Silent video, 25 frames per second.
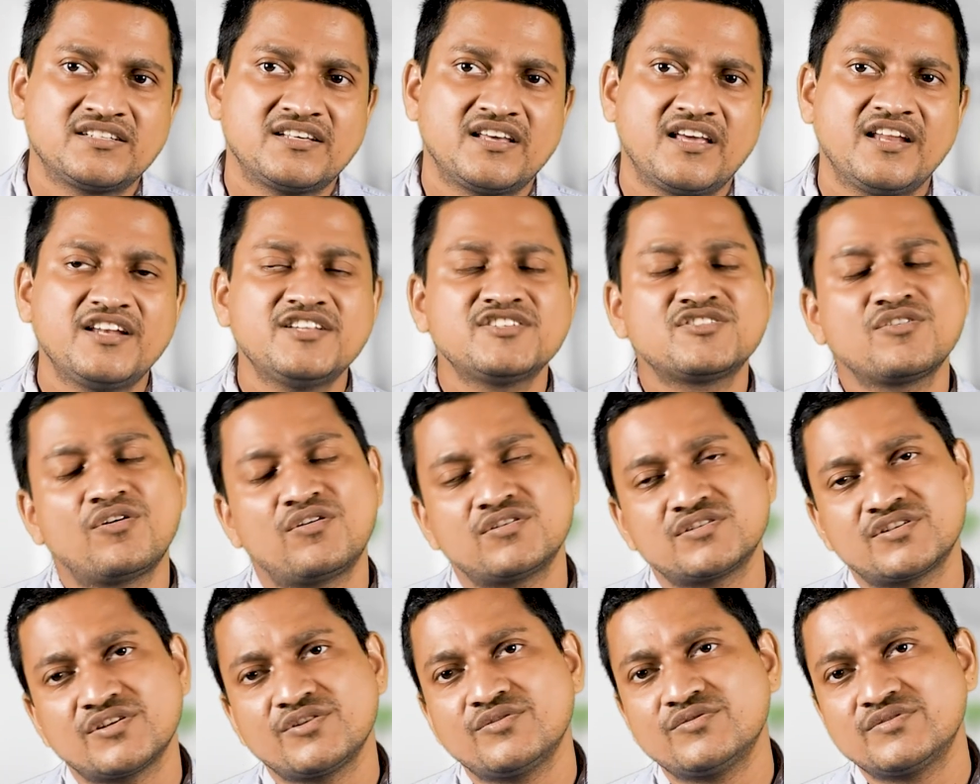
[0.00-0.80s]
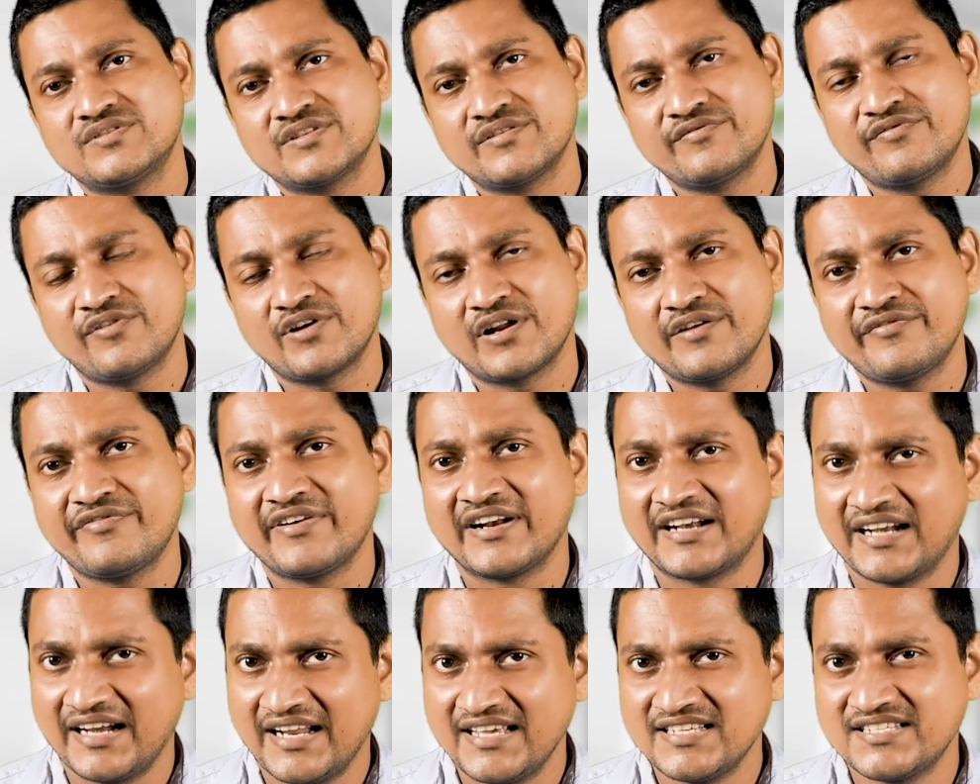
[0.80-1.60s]
It is also used for a
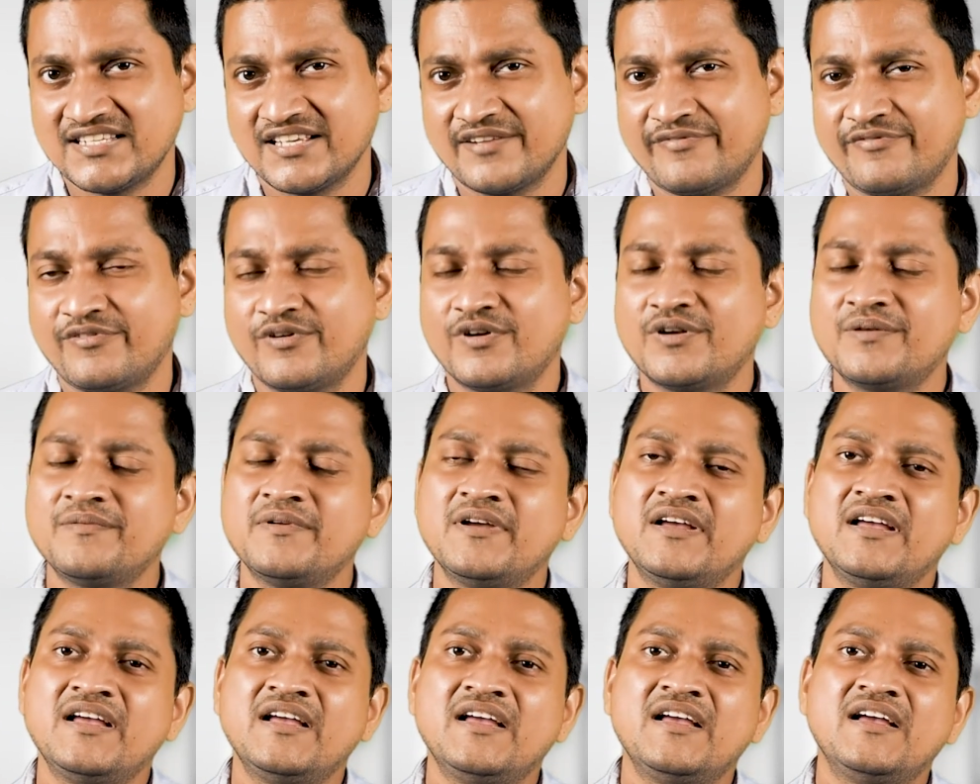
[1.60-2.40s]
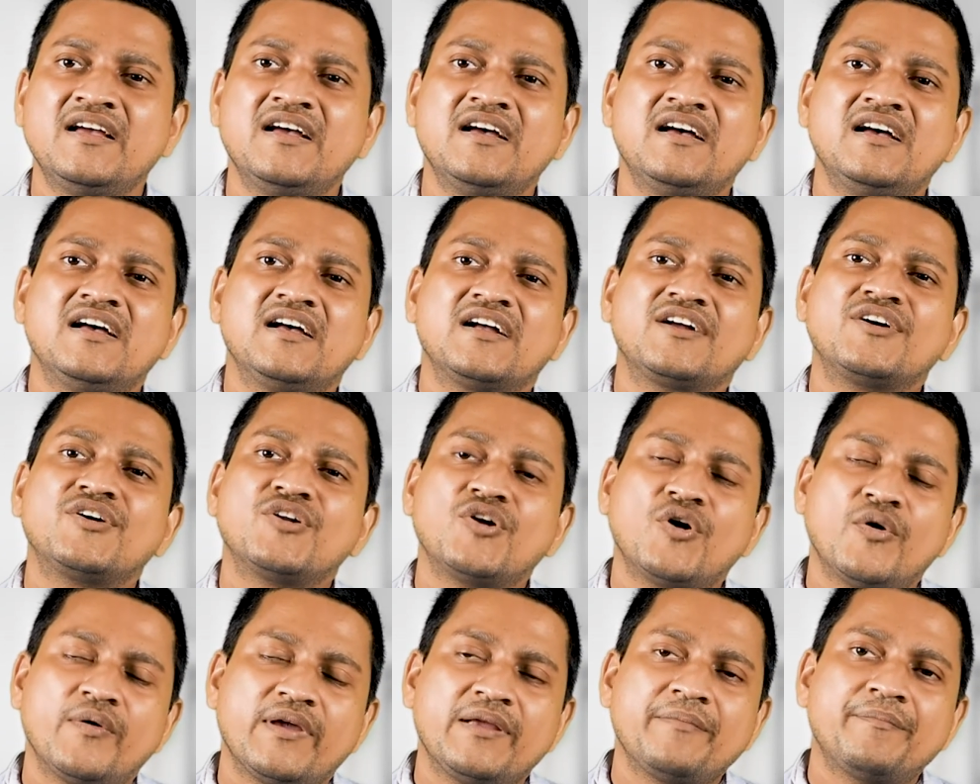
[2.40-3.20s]
fertilizer for
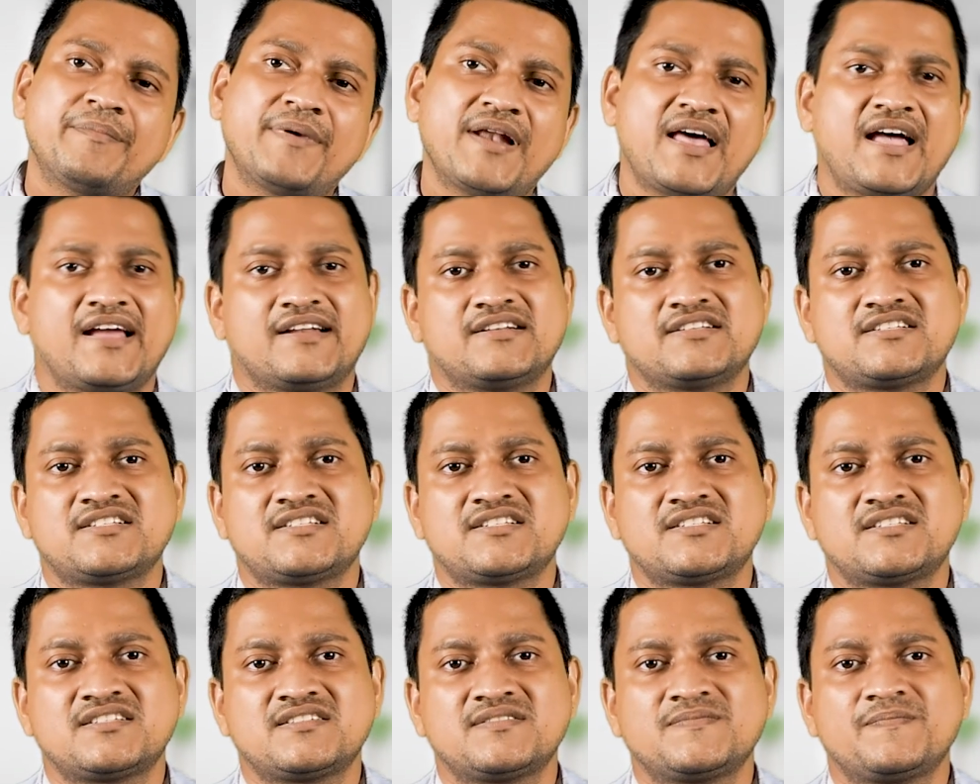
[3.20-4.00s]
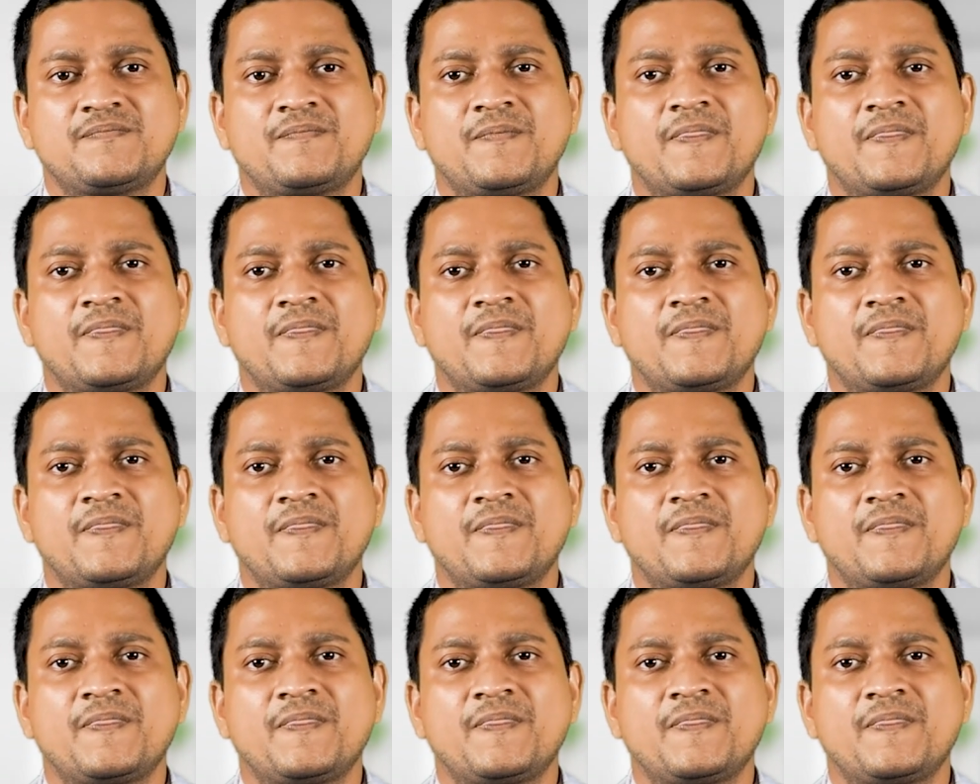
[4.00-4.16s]
growing plants.